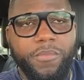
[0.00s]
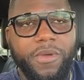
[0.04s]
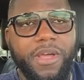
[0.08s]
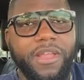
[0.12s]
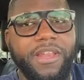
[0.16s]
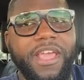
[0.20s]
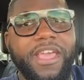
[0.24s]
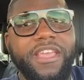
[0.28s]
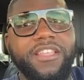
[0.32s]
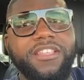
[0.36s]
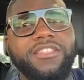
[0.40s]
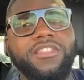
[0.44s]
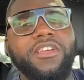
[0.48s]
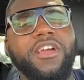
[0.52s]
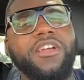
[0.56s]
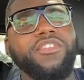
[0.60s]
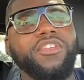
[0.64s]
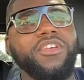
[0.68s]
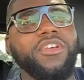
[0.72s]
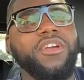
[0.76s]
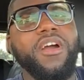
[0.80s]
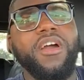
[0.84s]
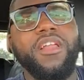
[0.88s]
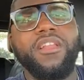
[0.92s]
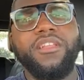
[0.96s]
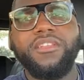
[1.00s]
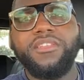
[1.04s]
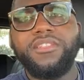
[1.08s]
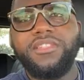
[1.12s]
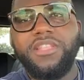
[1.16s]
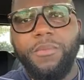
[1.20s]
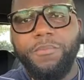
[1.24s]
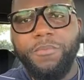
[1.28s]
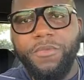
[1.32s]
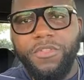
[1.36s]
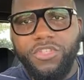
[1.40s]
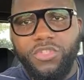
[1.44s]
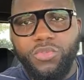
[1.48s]
and I start to call it the
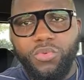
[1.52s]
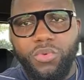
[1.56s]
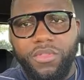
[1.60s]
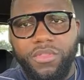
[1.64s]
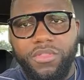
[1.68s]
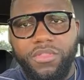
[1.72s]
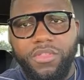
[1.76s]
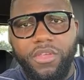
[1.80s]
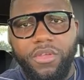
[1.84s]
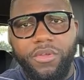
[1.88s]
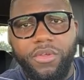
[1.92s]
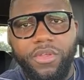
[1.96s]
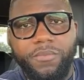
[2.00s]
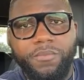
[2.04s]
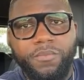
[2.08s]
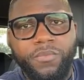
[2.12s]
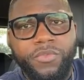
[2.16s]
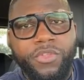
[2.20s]
stepping stone theory.